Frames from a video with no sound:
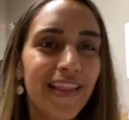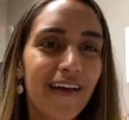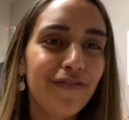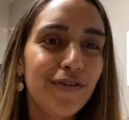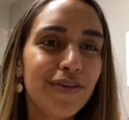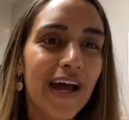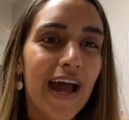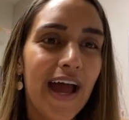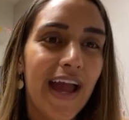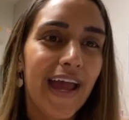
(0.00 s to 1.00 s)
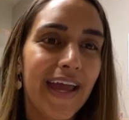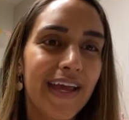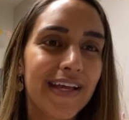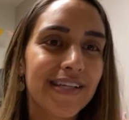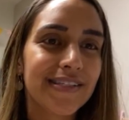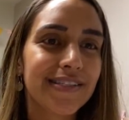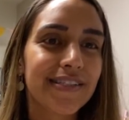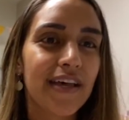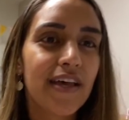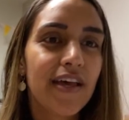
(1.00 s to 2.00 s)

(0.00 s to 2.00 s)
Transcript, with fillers: love you guys.